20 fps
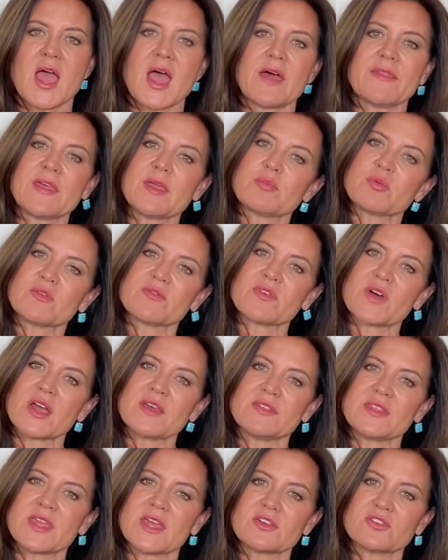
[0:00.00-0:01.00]
and they
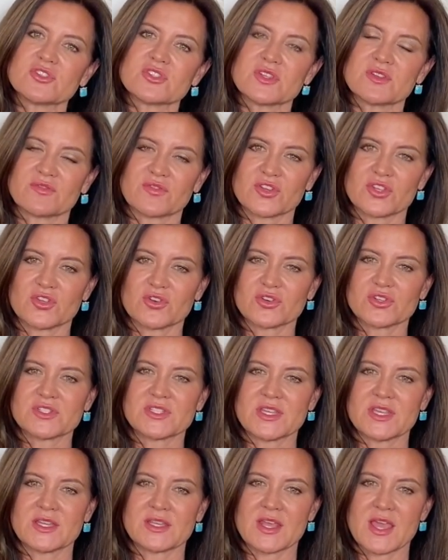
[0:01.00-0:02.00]
provide the energy for your
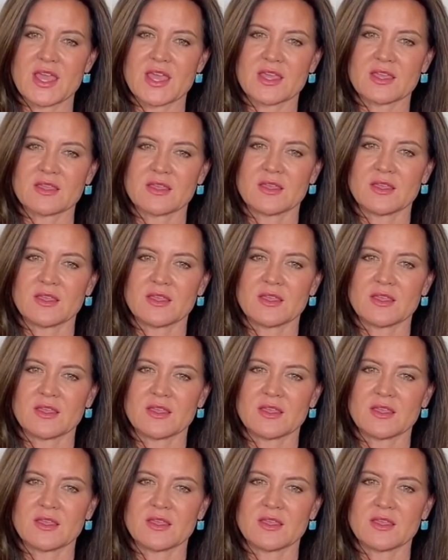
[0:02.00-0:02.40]
DNA.